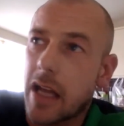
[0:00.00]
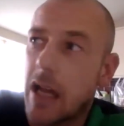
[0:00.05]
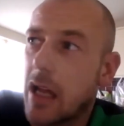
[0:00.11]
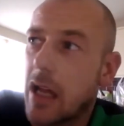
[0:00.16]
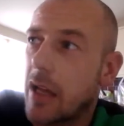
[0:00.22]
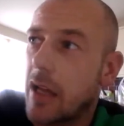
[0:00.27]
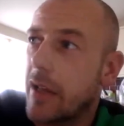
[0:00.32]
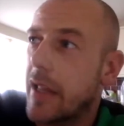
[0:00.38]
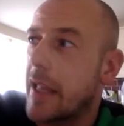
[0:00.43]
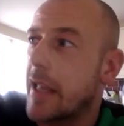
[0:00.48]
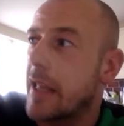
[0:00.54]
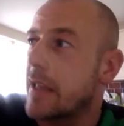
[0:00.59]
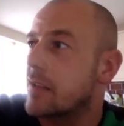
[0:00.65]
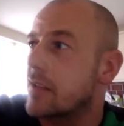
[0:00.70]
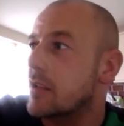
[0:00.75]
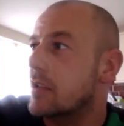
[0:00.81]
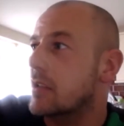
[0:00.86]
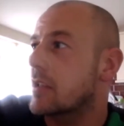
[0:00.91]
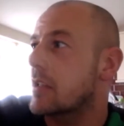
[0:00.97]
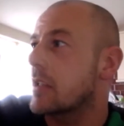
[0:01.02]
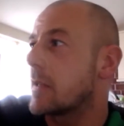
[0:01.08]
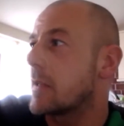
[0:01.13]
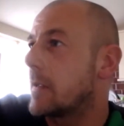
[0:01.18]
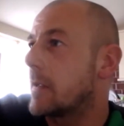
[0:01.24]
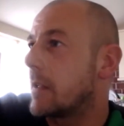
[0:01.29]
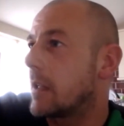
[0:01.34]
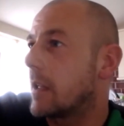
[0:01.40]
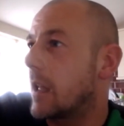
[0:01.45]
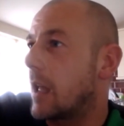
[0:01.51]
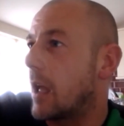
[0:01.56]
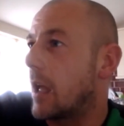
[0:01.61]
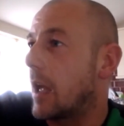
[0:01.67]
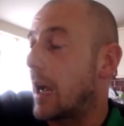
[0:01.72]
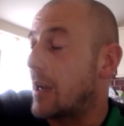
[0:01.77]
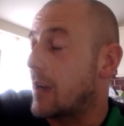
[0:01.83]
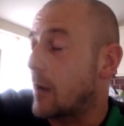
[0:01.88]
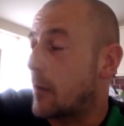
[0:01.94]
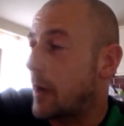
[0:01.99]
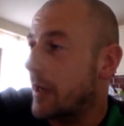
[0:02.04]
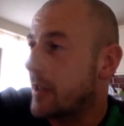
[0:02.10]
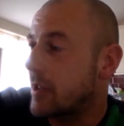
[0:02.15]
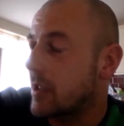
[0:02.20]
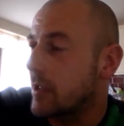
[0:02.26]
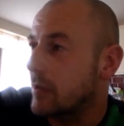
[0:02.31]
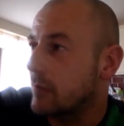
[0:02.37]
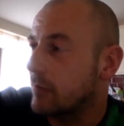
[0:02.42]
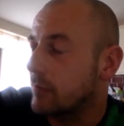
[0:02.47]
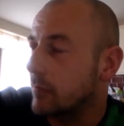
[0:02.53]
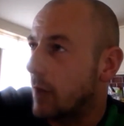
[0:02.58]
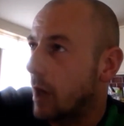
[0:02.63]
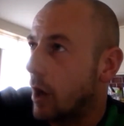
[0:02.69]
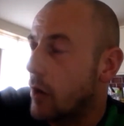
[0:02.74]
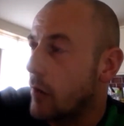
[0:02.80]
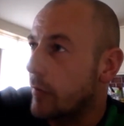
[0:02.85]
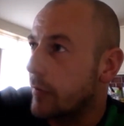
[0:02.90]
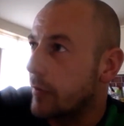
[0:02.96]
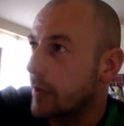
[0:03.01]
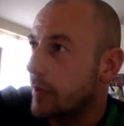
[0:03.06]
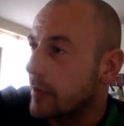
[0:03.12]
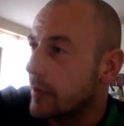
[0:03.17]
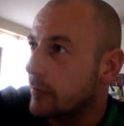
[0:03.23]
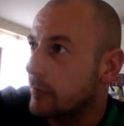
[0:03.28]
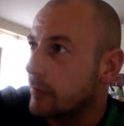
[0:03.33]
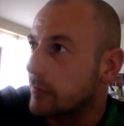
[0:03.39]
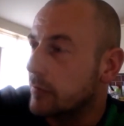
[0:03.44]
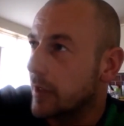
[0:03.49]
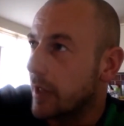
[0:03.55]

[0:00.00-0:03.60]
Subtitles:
I'm actually hopefully